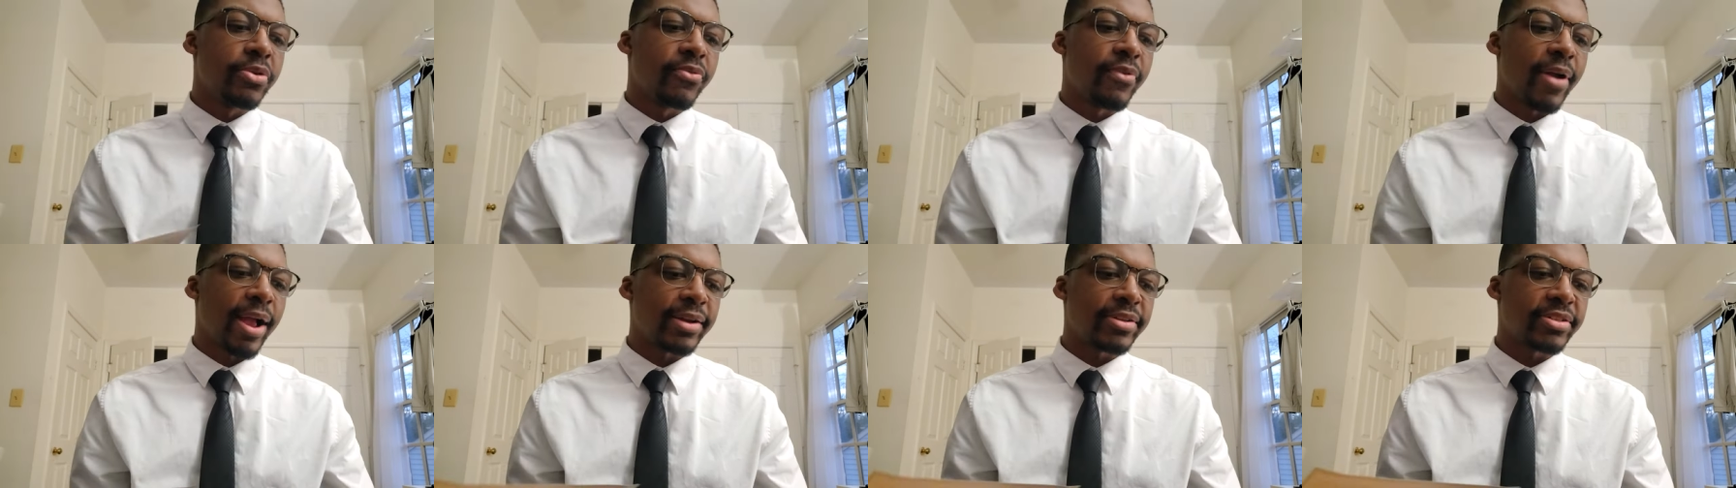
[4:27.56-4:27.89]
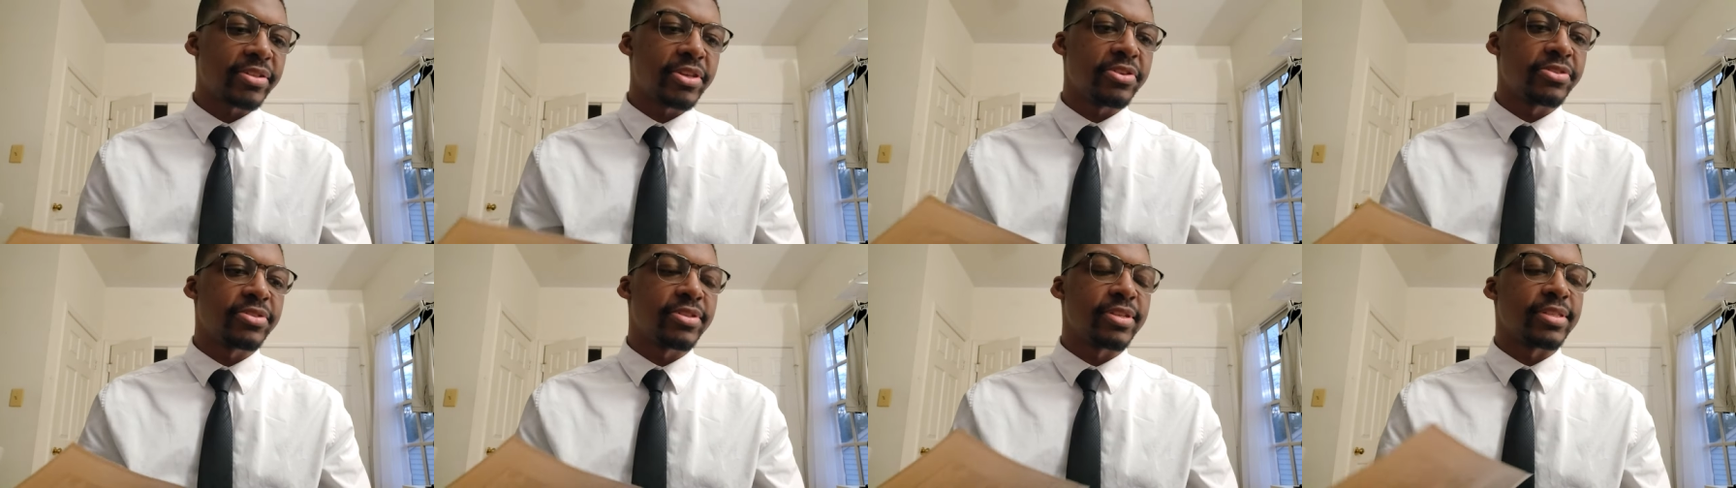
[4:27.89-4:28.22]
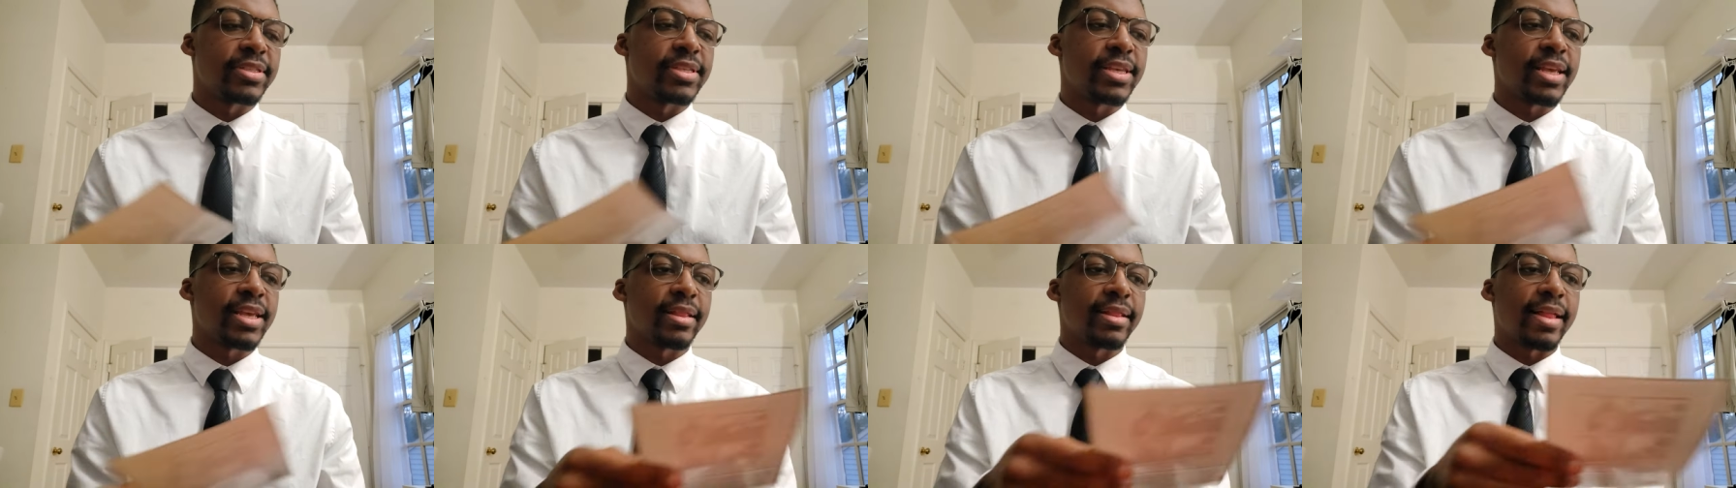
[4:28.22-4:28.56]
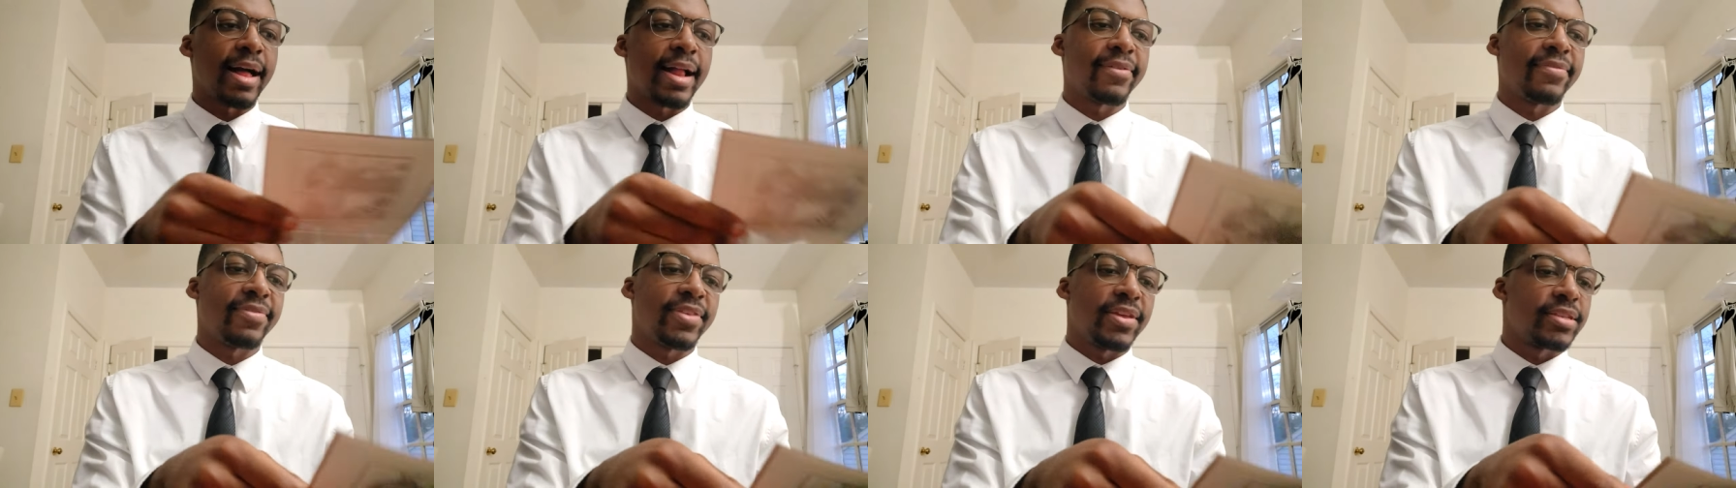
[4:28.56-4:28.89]
we actually used to see a
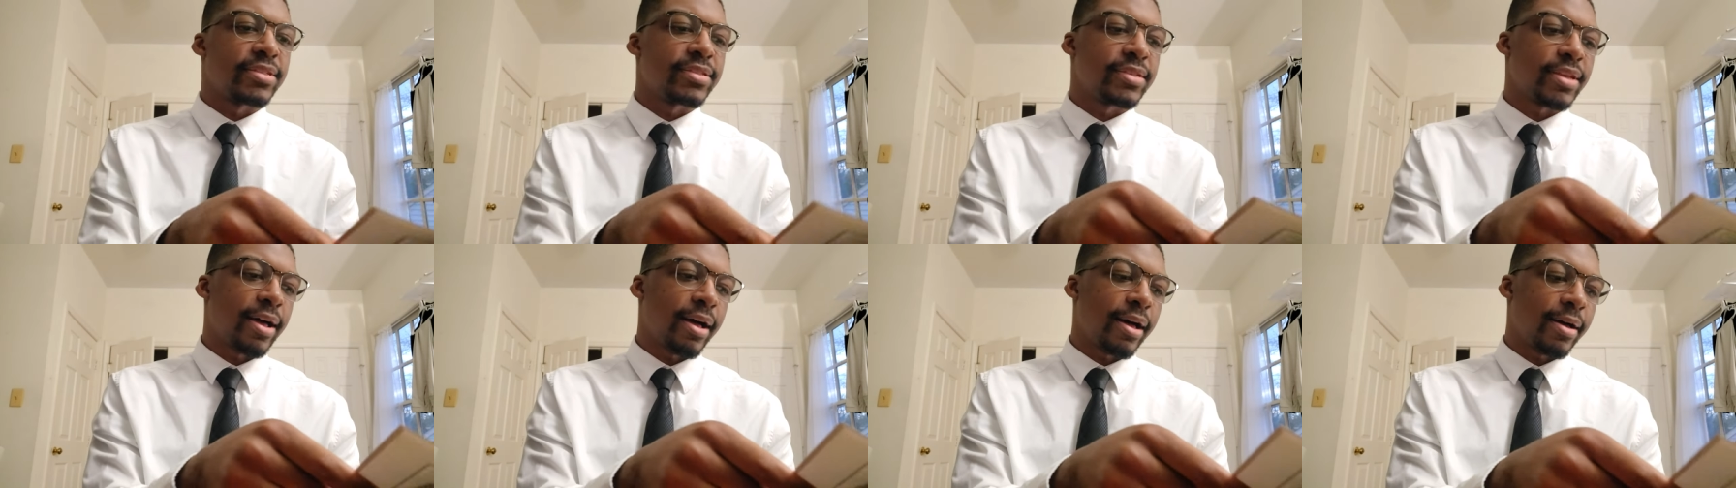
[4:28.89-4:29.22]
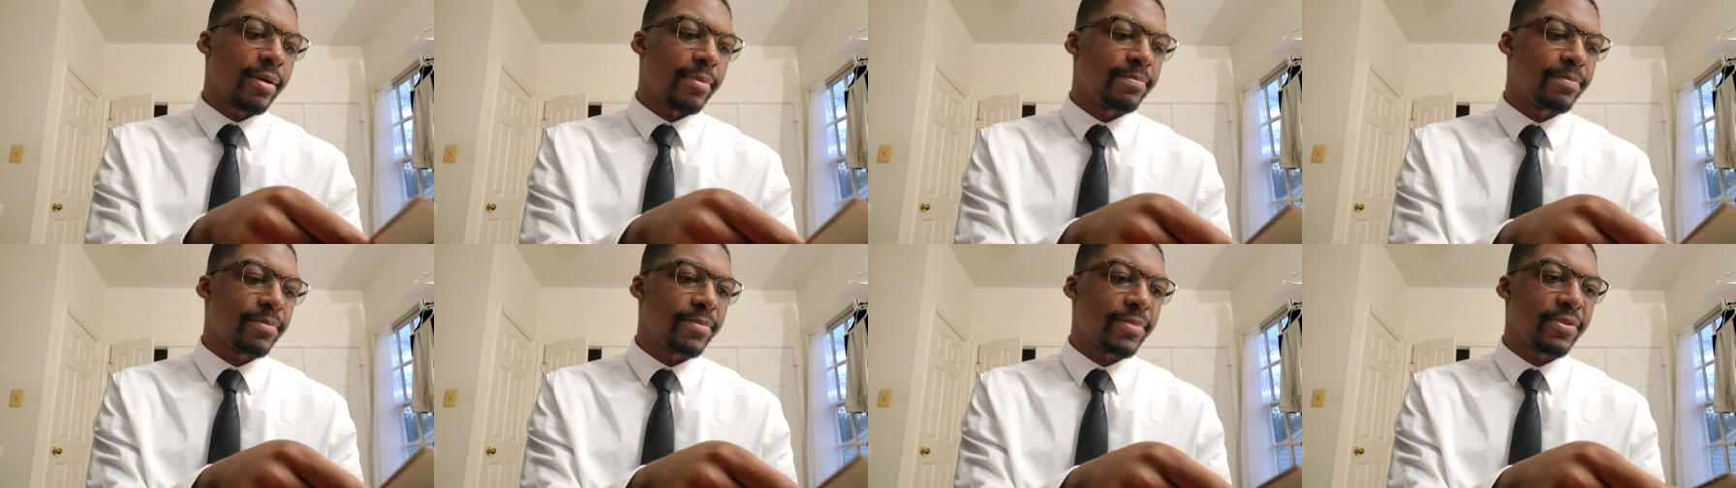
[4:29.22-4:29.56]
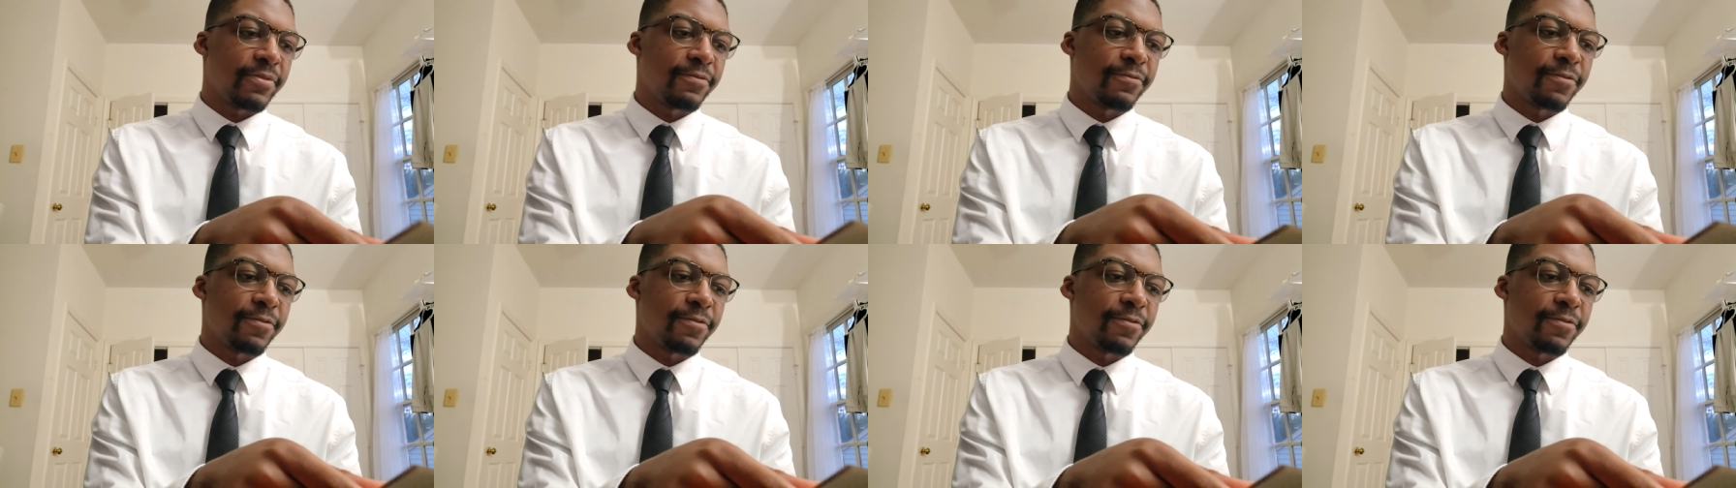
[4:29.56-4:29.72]
lot of this um,